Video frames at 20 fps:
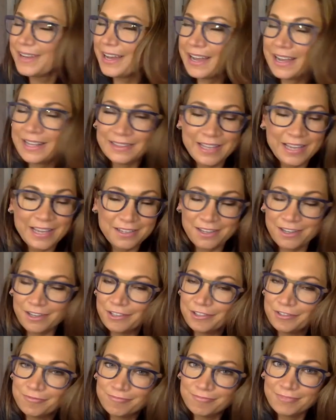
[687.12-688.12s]
I let go
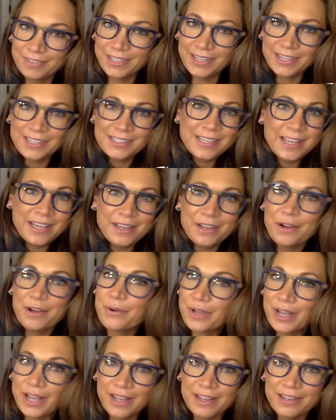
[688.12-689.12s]
and I say,
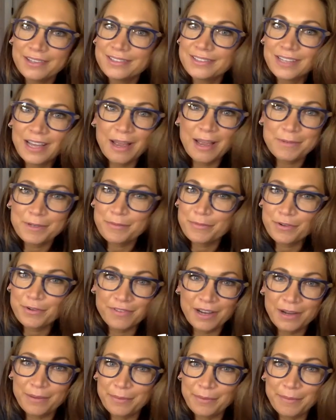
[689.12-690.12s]
okay, time to move
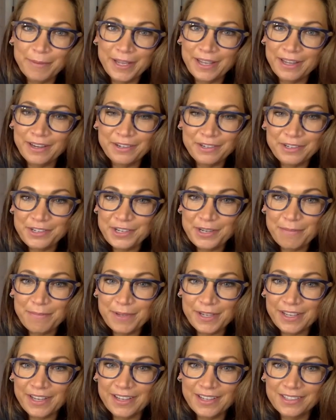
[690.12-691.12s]
on with my energy
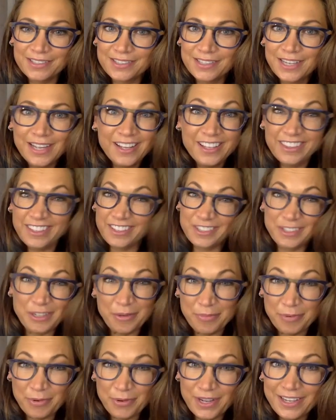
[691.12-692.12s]
because there's
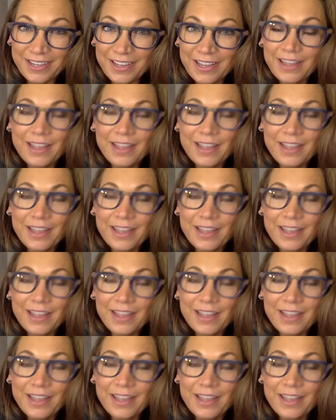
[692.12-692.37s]
no point.